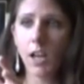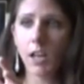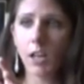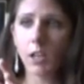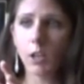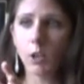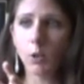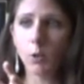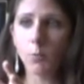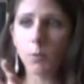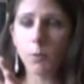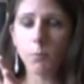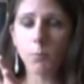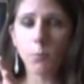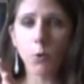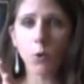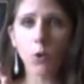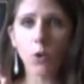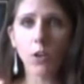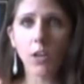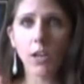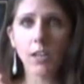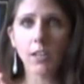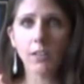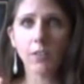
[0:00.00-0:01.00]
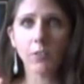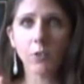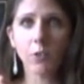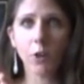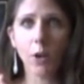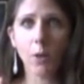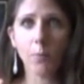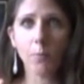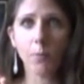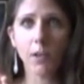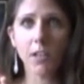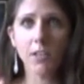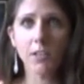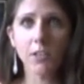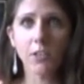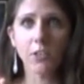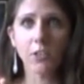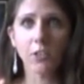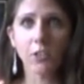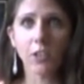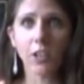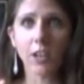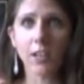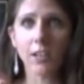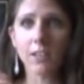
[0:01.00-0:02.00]
a little bit more at the top end of
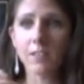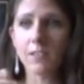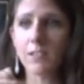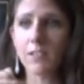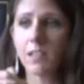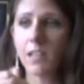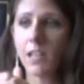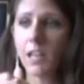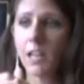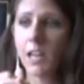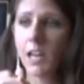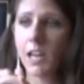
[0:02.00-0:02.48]
your glass.